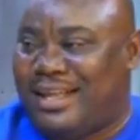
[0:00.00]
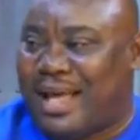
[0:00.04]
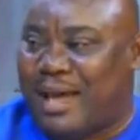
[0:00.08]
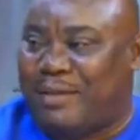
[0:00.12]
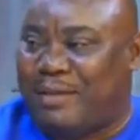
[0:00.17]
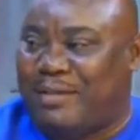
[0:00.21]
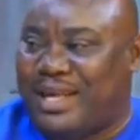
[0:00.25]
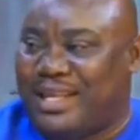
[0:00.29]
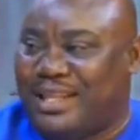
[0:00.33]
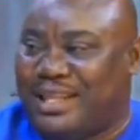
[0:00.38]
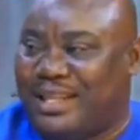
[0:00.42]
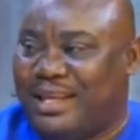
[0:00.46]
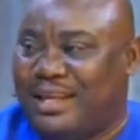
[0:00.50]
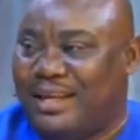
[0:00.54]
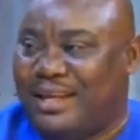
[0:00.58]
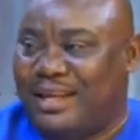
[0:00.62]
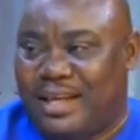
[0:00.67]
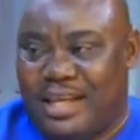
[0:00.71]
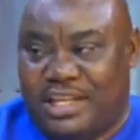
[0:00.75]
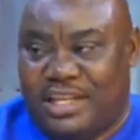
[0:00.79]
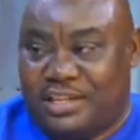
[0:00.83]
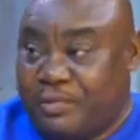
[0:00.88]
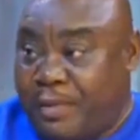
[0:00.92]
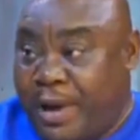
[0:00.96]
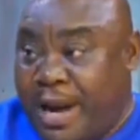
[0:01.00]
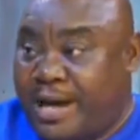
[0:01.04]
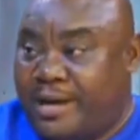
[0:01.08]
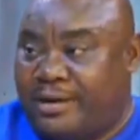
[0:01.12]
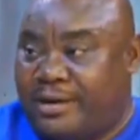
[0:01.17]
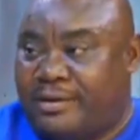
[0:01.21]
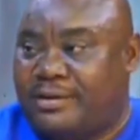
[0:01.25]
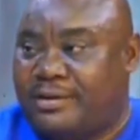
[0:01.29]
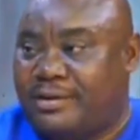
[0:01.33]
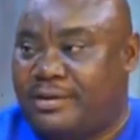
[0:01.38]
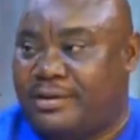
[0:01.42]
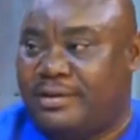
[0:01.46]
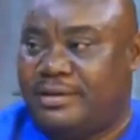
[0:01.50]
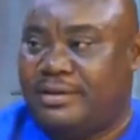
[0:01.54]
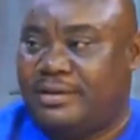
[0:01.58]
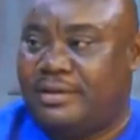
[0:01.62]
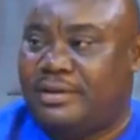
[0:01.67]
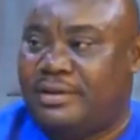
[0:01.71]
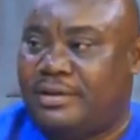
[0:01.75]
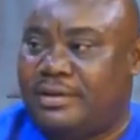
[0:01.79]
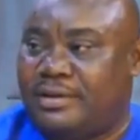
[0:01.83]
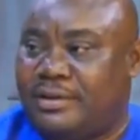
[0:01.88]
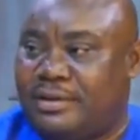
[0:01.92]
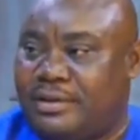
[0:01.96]
mean, it's real.
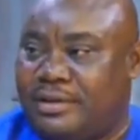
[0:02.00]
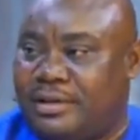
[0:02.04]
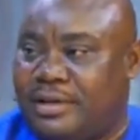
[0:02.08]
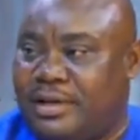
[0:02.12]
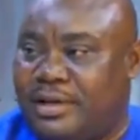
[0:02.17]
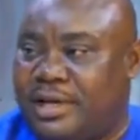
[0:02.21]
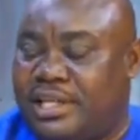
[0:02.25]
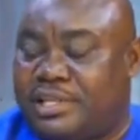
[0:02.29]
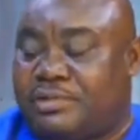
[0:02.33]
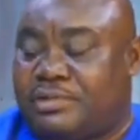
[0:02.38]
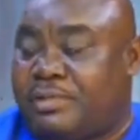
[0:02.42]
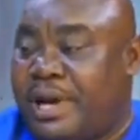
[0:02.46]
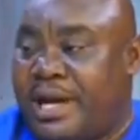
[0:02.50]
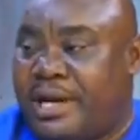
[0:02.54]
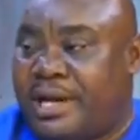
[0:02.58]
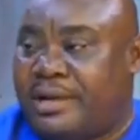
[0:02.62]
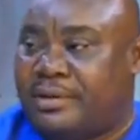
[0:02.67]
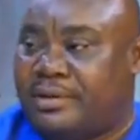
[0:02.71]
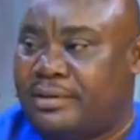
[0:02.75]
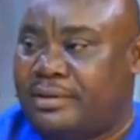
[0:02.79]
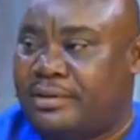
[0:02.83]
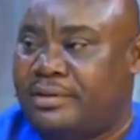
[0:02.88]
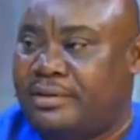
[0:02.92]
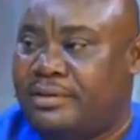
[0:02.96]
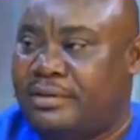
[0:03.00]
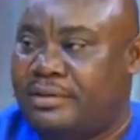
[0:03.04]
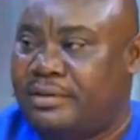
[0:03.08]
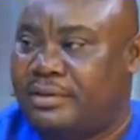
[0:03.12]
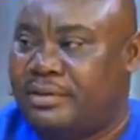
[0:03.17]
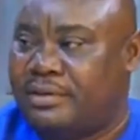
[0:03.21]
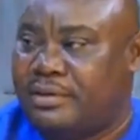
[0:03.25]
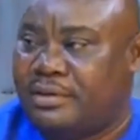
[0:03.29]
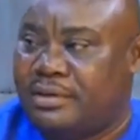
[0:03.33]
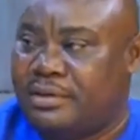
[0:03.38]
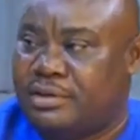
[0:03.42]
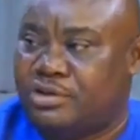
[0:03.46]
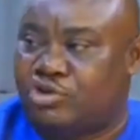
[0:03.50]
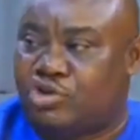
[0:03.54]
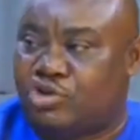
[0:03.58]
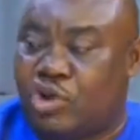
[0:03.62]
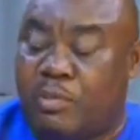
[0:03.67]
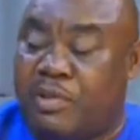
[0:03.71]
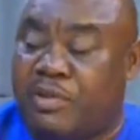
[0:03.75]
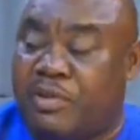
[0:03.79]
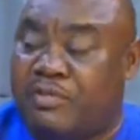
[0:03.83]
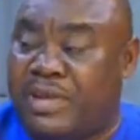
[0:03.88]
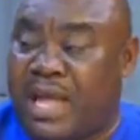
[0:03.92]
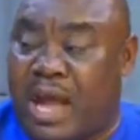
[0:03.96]
It's real.
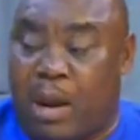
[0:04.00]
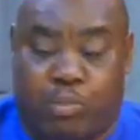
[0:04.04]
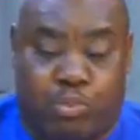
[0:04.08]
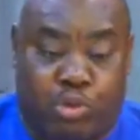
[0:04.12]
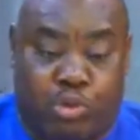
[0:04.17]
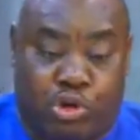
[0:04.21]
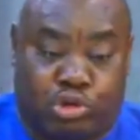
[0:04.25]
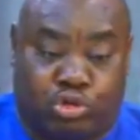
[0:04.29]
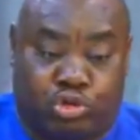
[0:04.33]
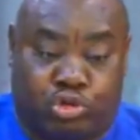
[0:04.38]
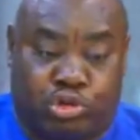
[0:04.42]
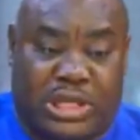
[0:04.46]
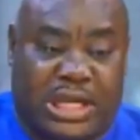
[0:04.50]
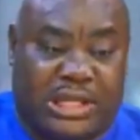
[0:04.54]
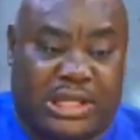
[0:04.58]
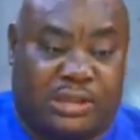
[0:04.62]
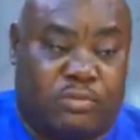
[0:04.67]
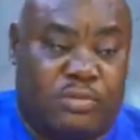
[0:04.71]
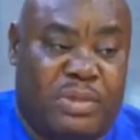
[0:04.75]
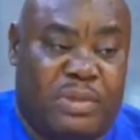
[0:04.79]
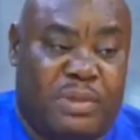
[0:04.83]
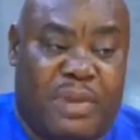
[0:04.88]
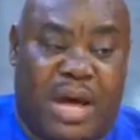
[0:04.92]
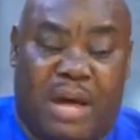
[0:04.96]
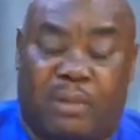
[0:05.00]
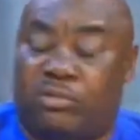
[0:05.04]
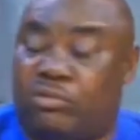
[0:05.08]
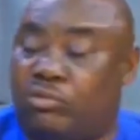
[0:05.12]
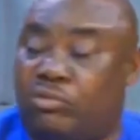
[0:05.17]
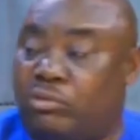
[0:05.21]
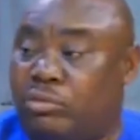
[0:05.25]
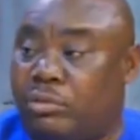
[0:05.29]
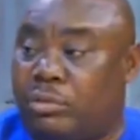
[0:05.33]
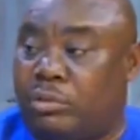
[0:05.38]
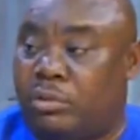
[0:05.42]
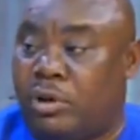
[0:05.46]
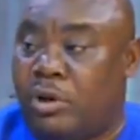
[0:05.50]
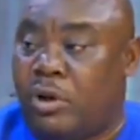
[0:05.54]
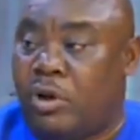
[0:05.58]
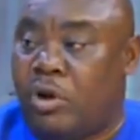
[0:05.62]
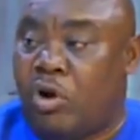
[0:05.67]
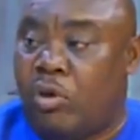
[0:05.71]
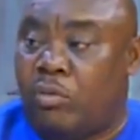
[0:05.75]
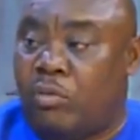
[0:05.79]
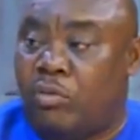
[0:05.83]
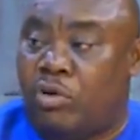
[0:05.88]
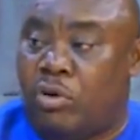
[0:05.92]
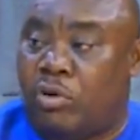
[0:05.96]
Some maybe approach you that me buy
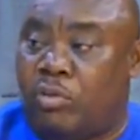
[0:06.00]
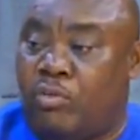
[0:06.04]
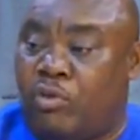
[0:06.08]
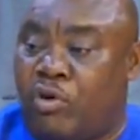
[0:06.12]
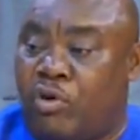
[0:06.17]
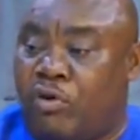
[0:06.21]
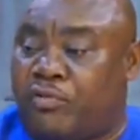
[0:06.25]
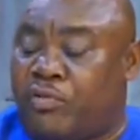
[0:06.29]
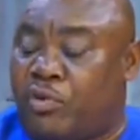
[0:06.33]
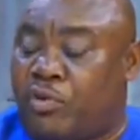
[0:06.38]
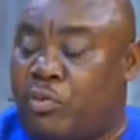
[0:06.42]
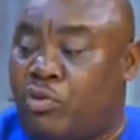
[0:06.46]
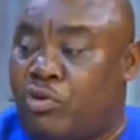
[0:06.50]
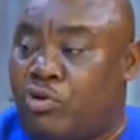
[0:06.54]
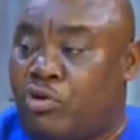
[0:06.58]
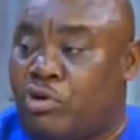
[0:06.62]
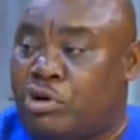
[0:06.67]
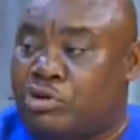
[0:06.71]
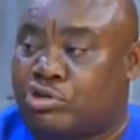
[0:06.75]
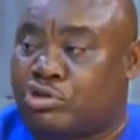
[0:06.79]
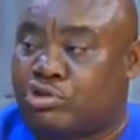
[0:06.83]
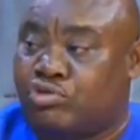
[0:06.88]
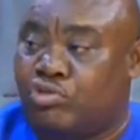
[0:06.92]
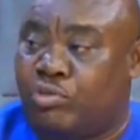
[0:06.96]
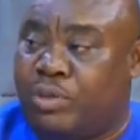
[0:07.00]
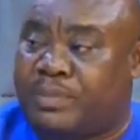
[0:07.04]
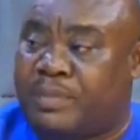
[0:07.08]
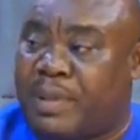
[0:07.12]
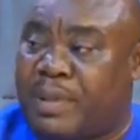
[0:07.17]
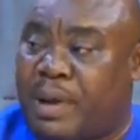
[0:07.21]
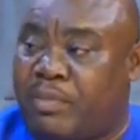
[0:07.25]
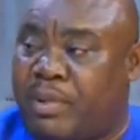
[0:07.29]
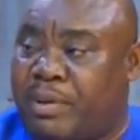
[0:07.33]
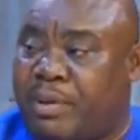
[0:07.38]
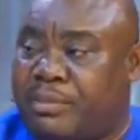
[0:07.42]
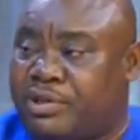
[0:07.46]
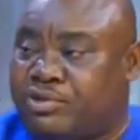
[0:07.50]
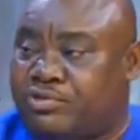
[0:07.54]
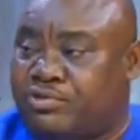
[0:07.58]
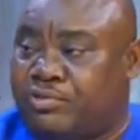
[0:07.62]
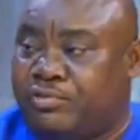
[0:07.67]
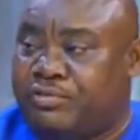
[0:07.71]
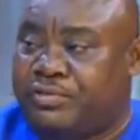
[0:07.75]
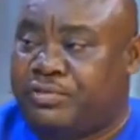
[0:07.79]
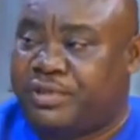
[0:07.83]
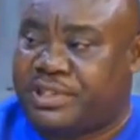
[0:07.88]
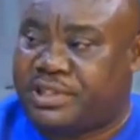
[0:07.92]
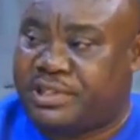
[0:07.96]
more of your call school, but my school
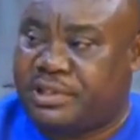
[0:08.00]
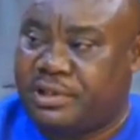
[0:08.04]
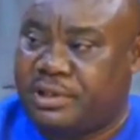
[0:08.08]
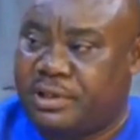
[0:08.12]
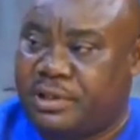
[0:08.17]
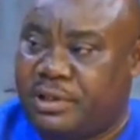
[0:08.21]
fees.